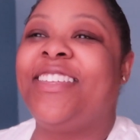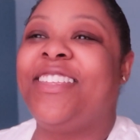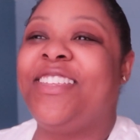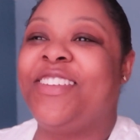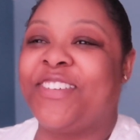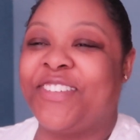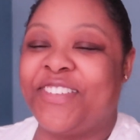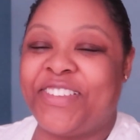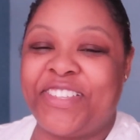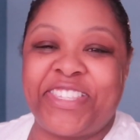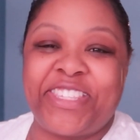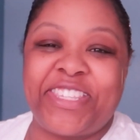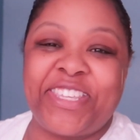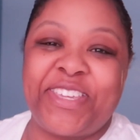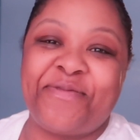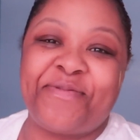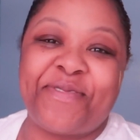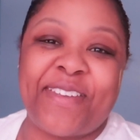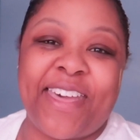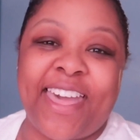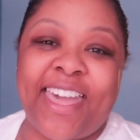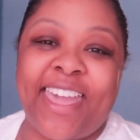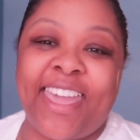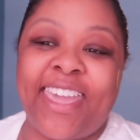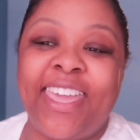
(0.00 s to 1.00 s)
you will see
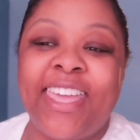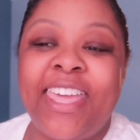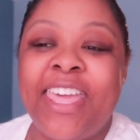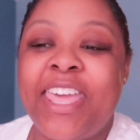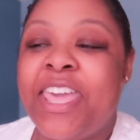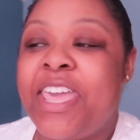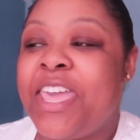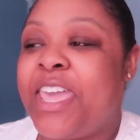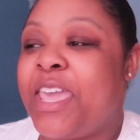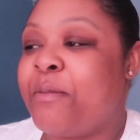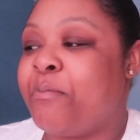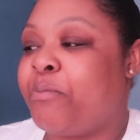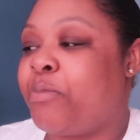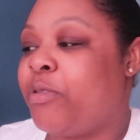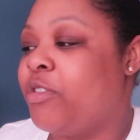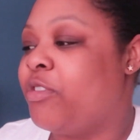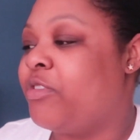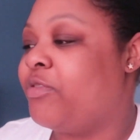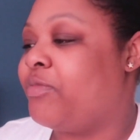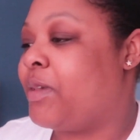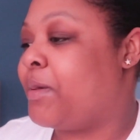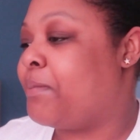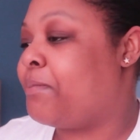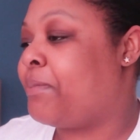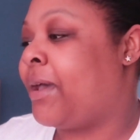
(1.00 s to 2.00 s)
my
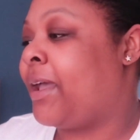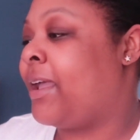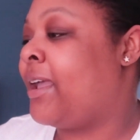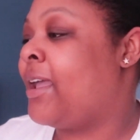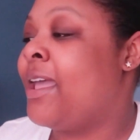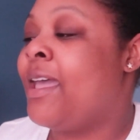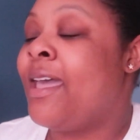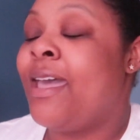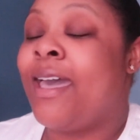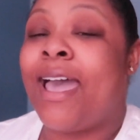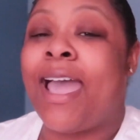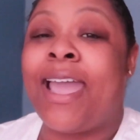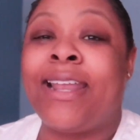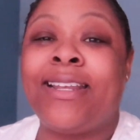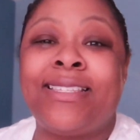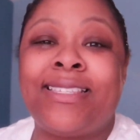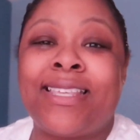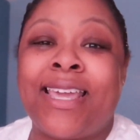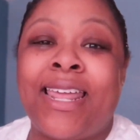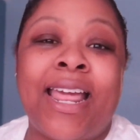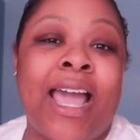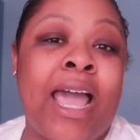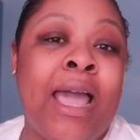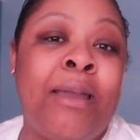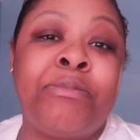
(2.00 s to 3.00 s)
improvement but I
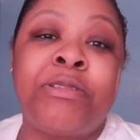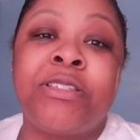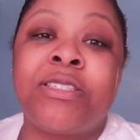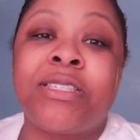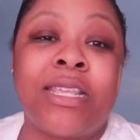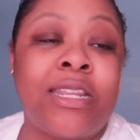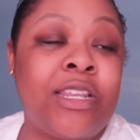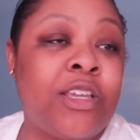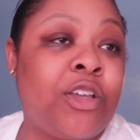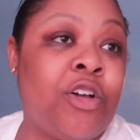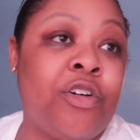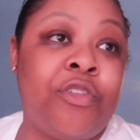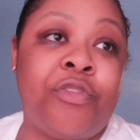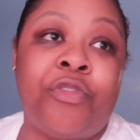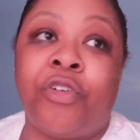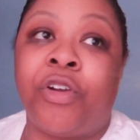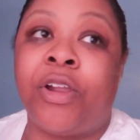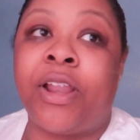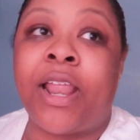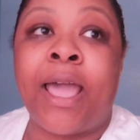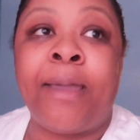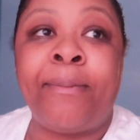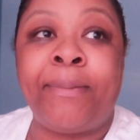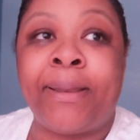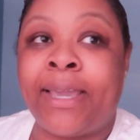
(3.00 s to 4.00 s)
decided I'm just gonna go
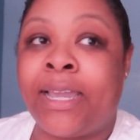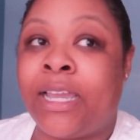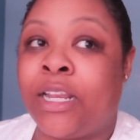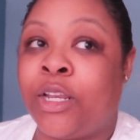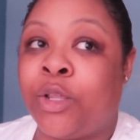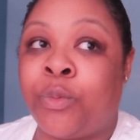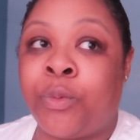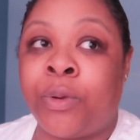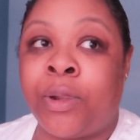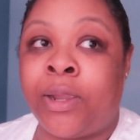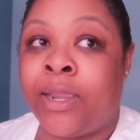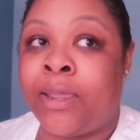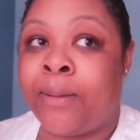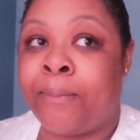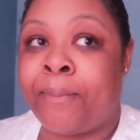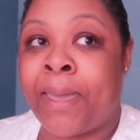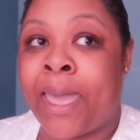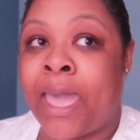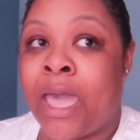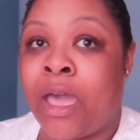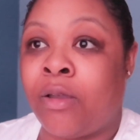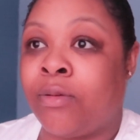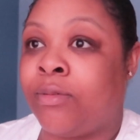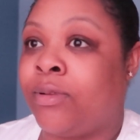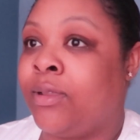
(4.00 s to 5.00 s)
for it I'm not gonna worry
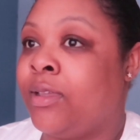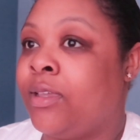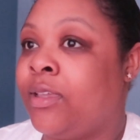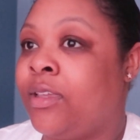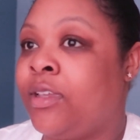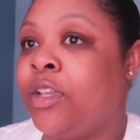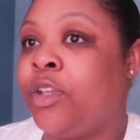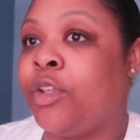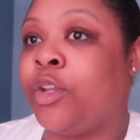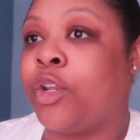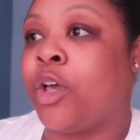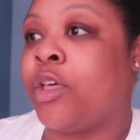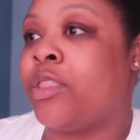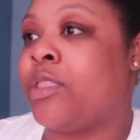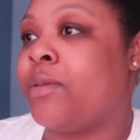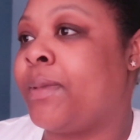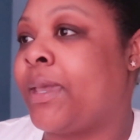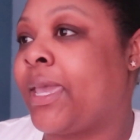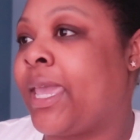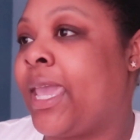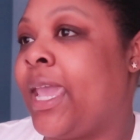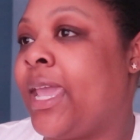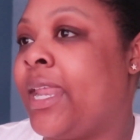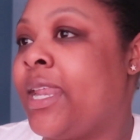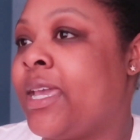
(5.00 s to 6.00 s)
about you know the
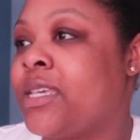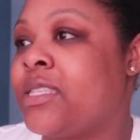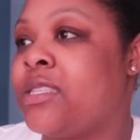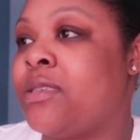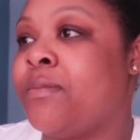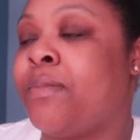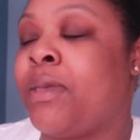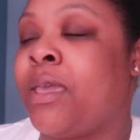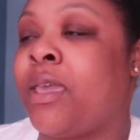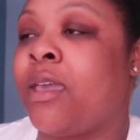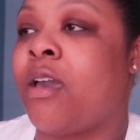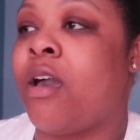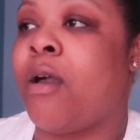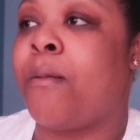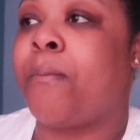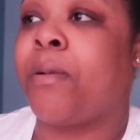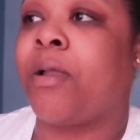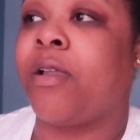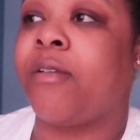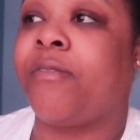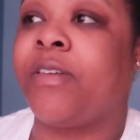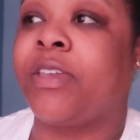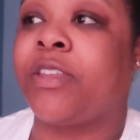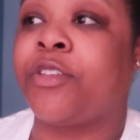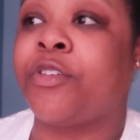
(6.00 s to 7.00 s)
mechanics and being all
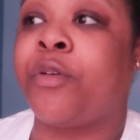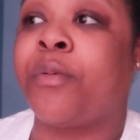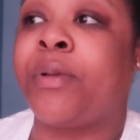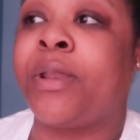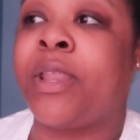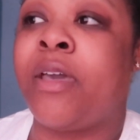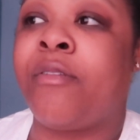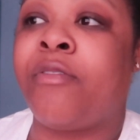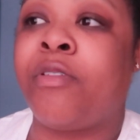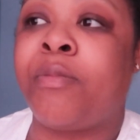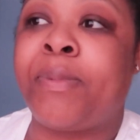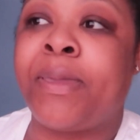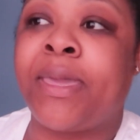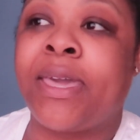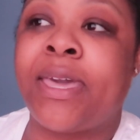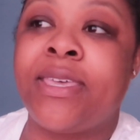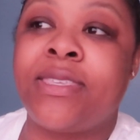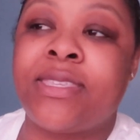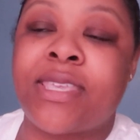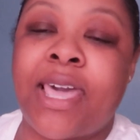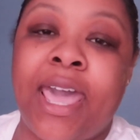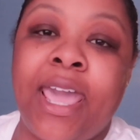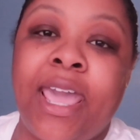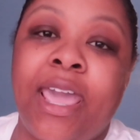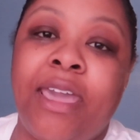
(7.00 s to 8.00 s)
perfect or whatever
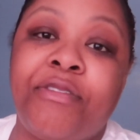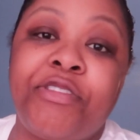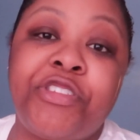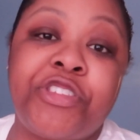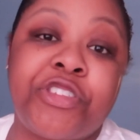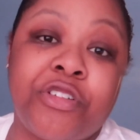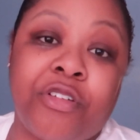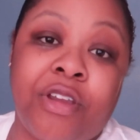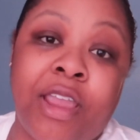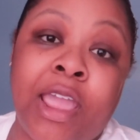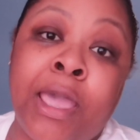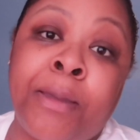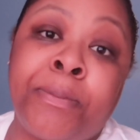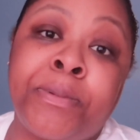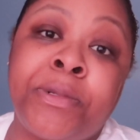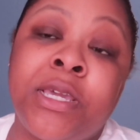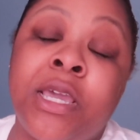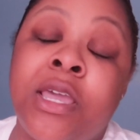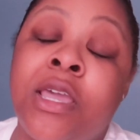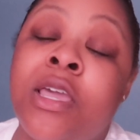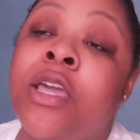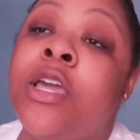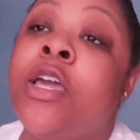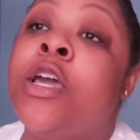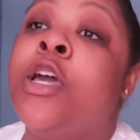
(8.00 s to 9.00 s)
because I have scrapped
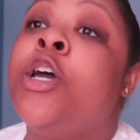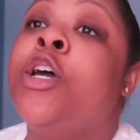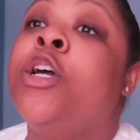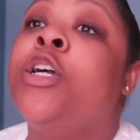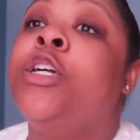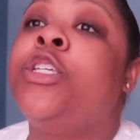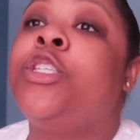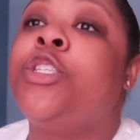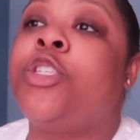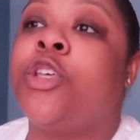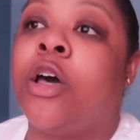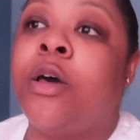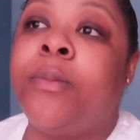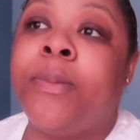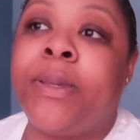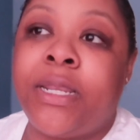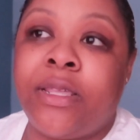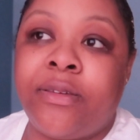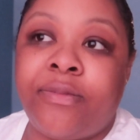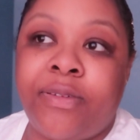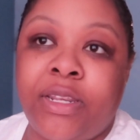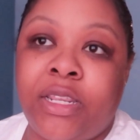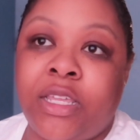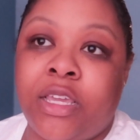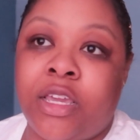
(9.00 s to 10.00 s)
so
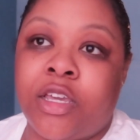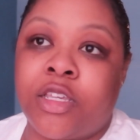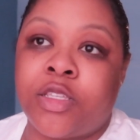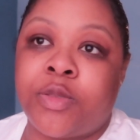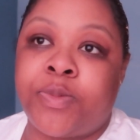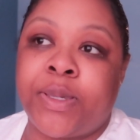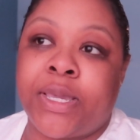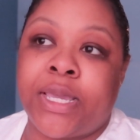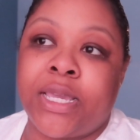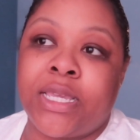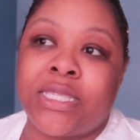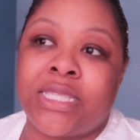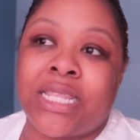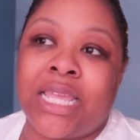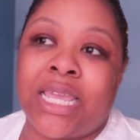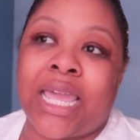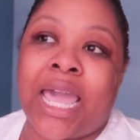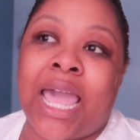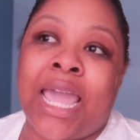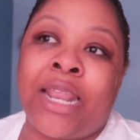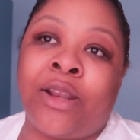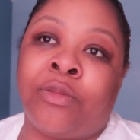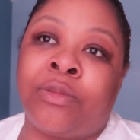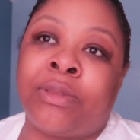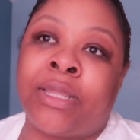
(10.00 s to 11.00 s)
many videos because like
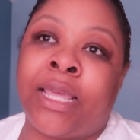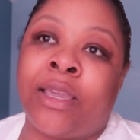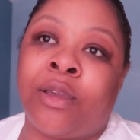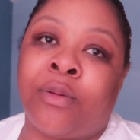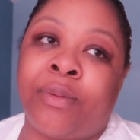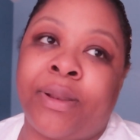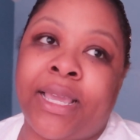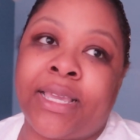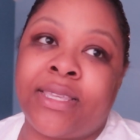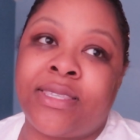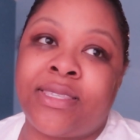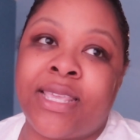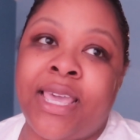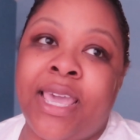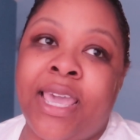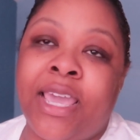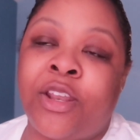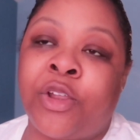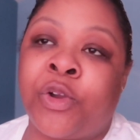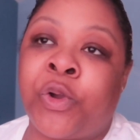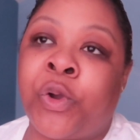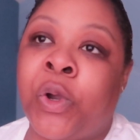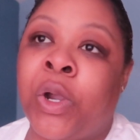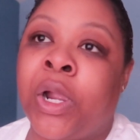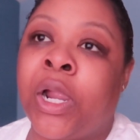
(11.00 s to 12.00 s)
I don't like what I
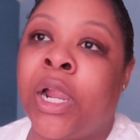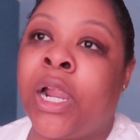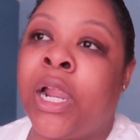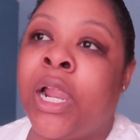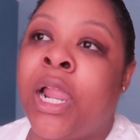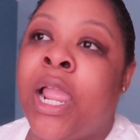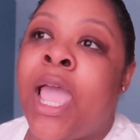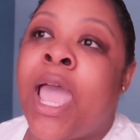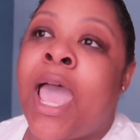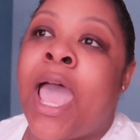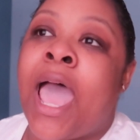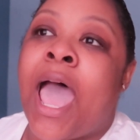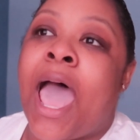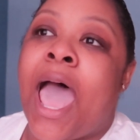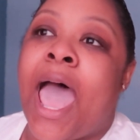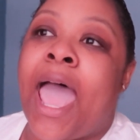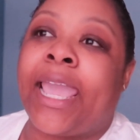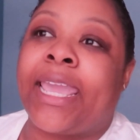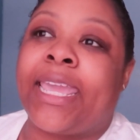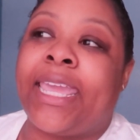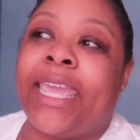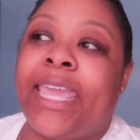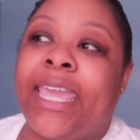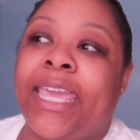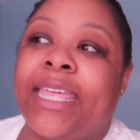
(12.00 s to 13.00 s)
said or
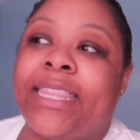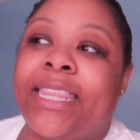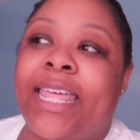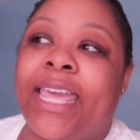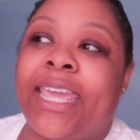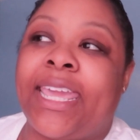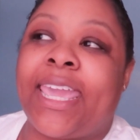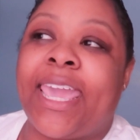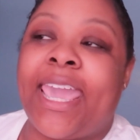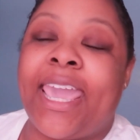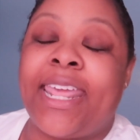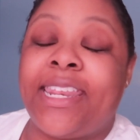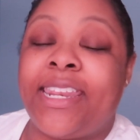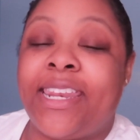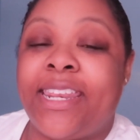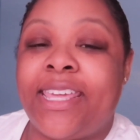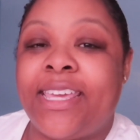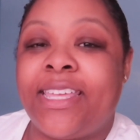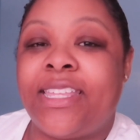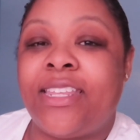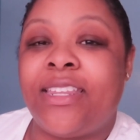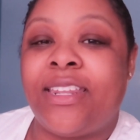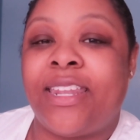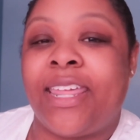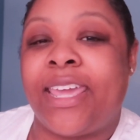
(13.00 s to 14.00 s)
I can't like edit
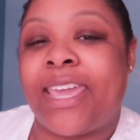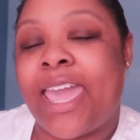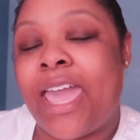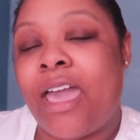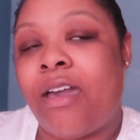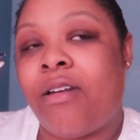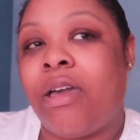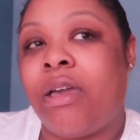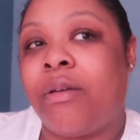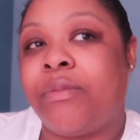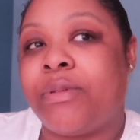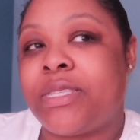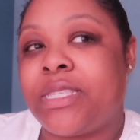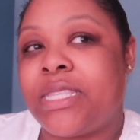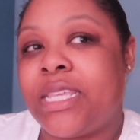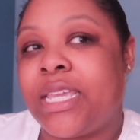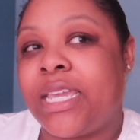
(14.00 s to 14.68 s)
it like how I was